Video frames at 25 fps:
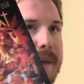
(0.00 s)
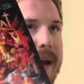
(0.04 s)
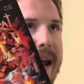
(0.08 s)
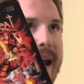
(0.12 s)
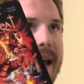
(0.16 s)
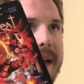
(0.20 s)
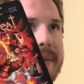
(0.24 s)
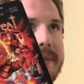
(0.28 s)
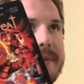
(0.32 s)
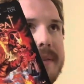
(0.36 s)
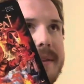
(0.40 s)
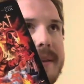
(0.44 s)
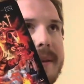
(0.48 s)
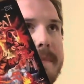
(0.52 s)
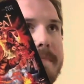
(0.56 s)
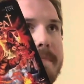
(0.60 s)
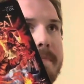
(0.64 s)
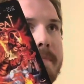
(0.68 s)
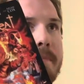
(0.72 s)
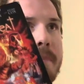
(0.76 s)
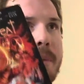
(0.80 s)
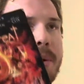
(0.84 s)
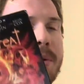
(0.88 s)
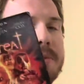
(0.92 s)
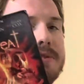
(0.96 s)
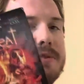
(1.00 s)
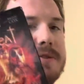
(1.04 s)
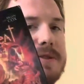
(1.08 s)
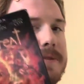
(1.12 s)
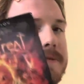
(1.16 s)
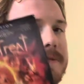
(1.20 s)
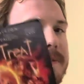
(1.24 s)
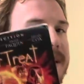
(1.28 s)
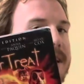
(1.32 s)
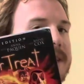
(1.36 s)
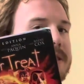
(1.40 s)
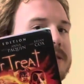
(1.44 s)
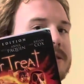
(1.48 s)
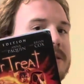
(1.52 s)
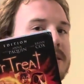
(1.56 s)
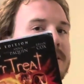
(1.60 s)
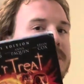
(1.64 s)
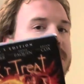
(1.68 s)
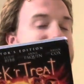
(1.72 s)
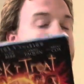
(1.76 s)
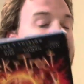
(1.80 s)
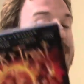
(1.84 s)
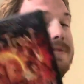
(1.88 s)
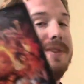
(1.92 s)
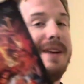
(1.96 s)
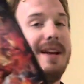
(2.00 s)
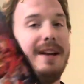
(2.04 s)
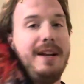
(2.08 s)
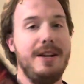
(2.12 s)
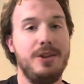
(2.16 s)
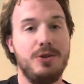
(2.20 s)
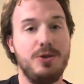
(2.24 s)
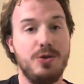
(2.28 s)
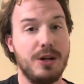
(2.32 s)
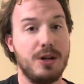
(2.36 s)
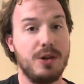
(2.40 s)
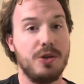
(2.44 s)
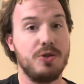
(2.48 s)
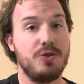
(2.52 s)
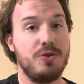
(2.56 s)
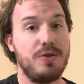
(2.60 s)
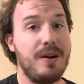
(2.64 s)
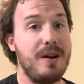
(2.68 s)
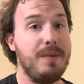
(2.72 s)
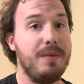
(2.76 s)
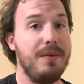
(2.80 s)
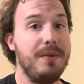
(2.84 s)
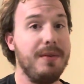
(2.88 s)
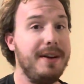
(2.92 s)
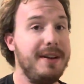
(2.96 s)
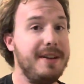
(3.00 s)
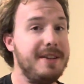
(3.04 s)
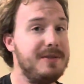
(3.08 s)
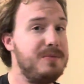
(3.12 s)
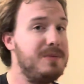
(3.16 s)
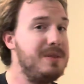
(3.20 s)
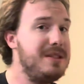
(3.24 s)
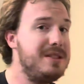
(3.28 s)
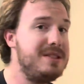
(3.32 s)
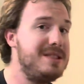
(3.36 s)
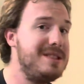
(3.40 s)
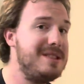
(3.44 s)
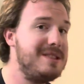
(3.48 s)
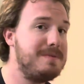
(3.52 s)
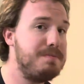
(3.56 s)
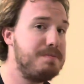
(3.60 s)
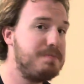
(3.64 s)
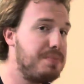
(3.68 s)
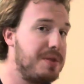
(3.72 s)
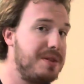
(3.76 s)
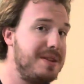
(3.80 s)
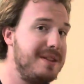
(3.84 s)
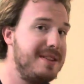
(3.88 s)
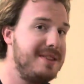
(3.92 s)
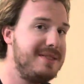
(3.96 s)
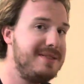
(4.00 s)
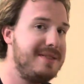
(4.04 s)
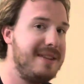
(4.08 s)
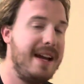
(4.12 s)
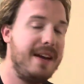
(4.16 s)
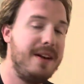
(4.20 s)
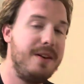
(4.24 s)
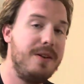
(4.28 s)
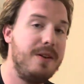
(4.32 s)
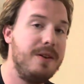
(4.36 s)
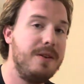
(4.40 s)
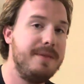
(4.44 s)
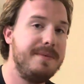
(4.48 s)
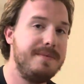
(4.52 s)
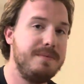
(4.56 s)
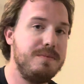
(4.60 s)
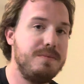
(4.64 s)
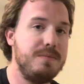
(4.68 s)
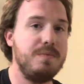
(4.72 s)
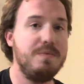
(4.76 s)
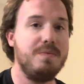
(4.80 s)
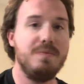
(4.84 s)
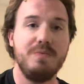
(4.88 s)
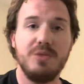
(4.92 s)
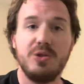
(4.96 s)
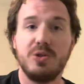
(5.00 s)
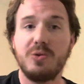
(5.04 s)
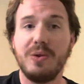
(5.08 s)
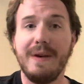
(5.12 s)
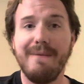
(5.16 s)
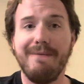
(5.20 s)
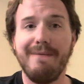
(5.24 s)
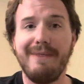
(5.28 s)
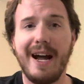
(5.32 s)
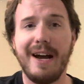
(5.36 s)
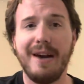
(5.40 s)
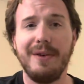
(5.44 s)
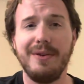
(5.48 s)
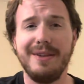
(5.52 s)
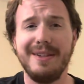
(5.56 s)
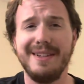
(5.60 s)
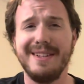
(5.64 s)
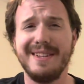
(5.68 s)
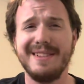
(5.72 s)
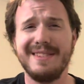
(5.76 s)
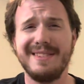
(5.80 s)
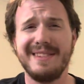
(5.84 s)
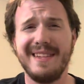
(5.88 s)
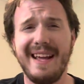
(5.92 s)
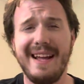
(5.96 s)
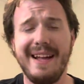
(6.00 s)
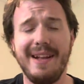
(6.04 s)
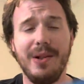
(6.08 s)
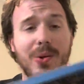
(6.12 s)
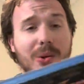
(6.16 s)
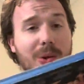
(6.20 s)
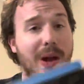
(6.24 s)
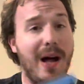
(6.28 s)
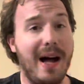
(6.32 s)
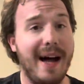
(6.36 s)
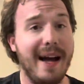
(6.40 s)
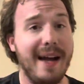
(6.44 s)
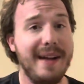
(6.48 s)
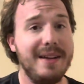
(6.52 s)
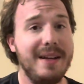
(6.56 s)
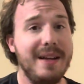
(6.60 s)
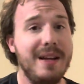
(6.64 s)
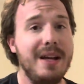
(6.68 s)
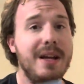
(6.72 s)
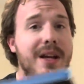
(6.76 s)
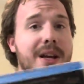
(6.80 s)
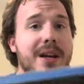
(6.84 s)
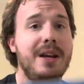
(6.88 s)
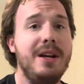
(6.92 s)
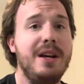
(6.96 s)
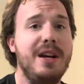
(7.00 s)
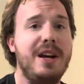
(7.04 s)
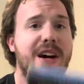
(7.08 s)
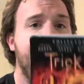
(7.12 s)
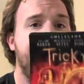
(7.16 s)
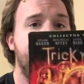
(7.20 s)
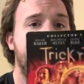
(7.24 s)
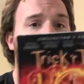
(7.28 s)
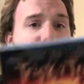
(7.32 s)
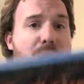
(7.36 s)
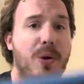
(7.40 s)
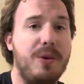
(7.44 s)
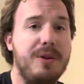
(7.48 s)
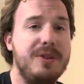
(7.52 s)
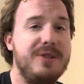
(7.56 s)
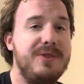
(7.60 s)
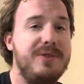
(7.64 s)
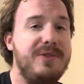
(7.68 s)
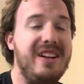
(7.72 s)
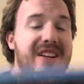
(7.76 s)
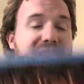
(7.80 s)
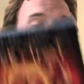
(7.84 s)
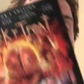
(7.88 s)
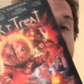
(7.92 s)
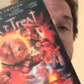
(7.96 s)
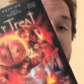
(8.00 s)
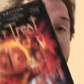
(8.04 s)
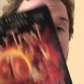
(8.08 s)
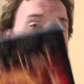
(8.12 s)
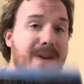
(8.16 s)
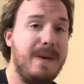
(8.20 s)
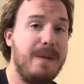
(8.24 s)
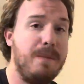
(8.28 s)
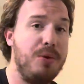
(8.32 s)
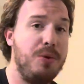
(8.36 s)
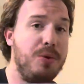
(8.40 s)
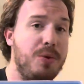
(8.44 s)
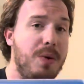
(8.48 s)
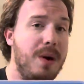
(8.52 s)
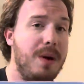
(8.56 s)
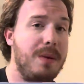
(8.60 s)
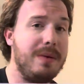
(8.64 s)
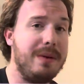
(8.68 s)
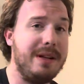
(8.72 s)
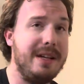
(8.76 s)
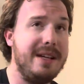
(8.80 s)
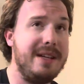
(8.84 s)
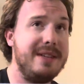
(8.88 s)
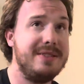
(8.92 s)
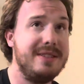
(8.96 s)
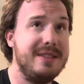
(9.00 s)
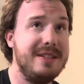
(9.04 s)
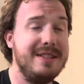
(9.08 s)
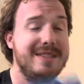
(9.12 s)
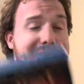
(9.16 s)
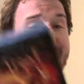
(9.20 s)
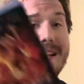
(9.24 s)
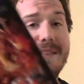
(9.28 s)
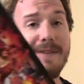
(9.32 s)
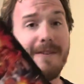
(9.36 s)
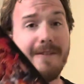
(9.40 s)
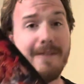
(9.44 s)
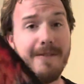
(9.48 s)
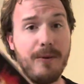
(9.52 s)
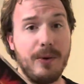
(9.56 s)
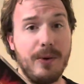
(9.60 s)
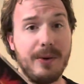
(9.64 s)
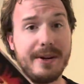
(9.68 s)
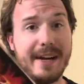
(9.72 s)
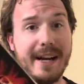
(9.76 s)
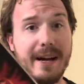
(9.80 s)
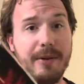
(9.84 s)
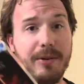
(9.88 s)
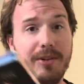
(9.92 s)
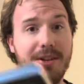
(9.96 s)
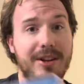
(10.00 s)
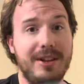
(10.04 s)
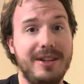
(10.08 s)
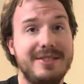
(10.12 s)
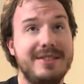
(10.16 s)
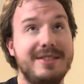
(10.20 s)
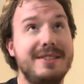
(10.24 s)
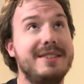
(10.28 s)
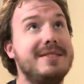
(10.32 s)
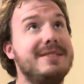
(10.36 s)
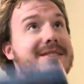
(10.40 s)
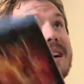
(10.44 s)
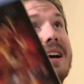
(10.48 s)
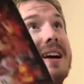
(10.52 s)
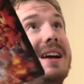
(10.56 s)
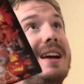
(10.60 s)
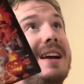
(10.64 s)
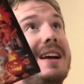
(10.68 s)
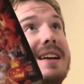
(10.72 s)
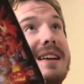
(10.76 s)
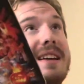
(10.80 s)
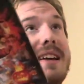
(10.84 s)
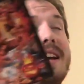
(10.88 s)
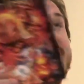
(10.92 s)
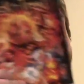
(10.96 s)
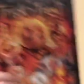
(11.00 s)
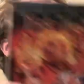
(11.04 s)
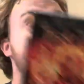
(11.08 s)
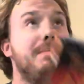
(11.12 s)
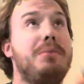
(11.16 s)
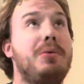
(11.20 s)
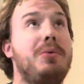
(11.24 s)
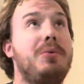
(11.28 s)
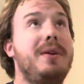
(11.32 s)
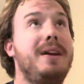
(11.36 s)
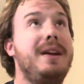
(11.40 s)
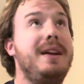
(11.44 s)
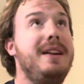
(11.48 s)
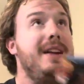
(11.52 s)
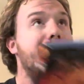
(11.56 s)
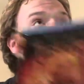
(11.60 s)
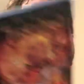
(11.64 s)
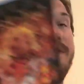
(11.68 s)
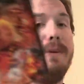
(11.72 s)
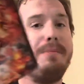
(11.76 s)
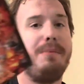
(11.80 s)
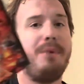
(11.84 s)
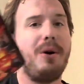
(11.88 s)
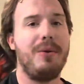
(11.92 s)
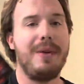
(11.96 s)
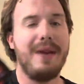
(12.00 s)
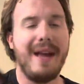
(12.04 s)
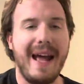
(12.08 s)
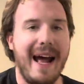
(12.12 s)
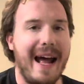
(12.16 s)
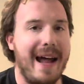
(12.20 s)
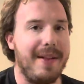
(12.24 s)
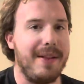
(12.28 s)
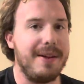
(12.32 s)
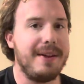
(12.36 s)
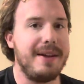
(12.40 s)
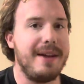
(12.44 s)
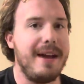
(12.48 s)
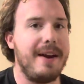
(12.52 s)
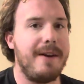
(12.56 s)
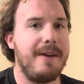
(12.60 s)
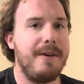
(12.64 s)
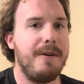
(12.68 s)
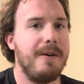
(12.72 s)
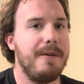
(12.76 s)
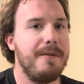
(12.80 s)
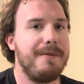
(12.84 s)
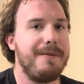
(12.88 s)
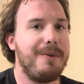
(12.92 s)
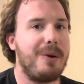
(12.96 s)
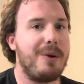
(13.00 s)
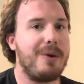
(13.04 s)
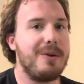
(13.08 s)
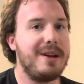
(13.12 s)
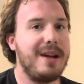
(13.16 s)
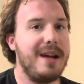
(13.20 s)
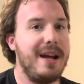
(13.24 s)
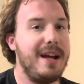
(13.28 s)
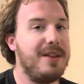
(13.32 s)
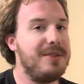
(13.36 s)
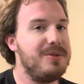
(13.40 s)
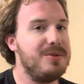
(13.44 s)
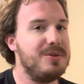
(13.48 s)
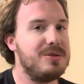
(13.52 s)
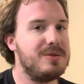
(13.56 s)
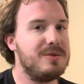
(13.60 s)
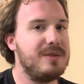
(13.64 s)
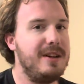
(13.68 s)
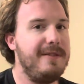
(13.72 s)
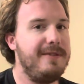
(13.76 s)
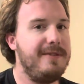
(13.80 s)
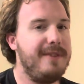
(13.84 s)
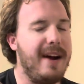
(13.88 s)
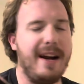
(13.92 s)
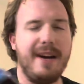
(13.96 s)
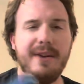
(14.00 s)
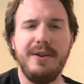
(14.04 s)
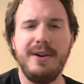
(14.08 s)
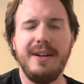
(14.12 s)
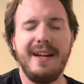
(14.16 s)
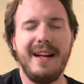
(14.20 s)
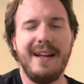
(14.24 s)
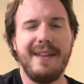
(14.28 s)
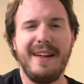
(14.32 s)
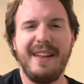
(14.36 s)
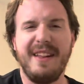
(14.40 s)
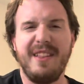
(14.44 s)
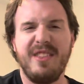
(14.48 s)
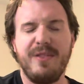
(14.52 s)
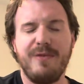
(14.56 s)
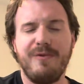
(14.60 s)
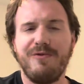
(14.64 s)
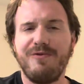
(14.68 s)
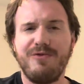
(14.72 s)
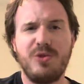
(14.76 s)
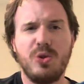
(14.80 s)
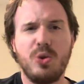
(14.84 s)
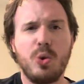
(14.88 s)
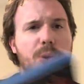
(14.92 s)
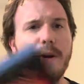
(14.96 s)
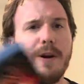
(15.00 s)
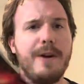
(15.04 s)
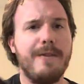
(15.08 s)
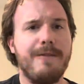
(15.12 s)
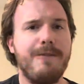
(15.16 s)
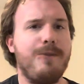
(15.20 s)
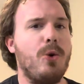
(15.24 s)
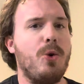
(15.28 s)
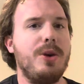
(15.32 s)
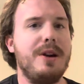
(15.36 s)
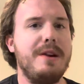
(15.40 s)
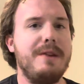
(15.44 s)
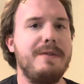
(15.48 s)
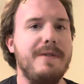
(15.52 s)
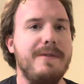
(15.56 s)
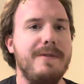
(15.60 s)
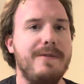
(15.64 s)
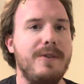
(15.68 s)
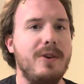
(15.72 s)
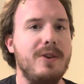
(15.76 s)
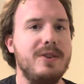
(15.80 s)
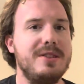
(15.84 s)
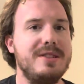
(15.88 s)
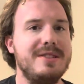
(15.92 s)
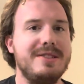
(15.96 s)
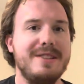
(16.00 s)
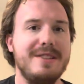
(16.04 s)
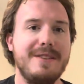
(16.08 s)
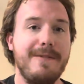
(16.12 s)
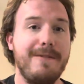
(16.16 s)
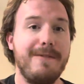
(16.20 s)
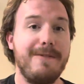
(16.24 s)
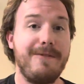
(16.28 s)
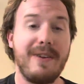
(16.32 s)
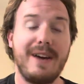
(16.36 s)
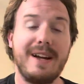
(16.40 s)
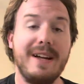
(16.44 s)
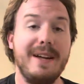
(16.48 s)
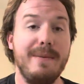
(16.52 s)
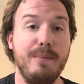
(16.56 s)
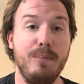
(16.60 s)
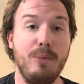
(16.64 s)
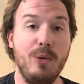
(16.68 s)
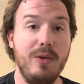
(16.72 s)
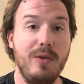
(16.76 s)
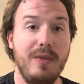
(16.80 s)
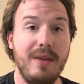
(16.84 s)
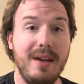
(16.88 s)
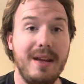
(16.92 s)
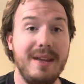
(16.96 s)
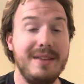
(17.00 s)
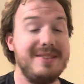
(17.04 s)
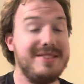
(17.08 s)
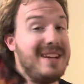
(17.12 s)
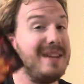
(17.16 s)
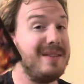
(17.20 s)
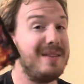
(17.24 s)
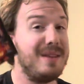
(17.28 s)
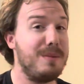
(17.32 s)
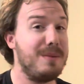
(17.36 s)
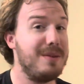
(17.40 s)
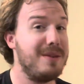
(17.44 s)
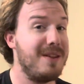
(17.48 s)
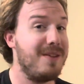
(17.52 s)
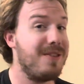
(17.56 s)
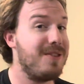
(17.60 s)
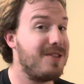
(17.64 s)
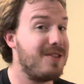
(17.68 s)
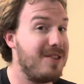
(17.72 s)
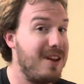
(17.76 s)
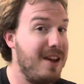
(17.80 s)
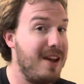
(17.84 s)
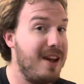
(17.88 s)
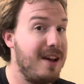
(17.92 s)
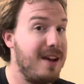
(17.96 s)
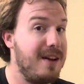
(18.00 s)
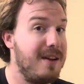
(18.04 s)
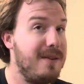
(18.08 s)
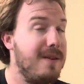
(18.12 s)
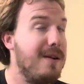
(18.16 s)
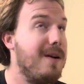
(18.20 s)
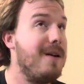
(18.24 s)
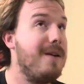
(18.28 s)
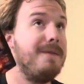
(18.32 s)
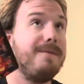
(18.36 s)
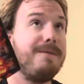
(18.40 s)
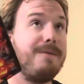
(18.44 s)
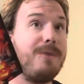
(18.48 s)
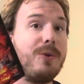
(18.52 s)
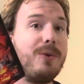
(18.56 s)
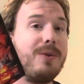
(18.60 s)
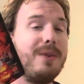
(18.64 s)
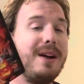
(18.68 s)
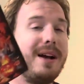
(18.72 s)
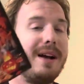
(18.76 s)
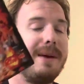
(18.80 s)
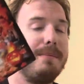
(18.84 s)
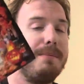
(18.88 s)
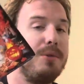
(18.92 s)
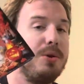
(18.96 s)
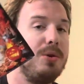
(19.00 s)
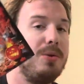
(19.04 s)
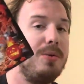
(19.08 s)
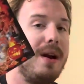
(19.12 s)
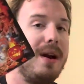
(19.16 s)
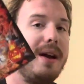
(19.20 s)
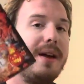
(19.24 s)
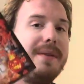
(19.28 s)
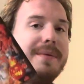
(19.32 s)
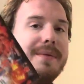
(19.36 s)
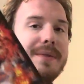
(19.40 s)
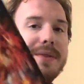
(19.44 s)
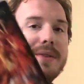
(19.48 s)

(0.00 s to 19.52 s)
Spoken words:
had the most features of any Trick or Treat release, which is pretty standard. Scream Factory does a lot of bonus features in their Blu-ray releases and their 4K releases. Case in point, if you bought Alligator on 4K through Scream Factory, you got like 3 or 4 different versions of the fucking movie. Same thing with The Thing on Blu-ray.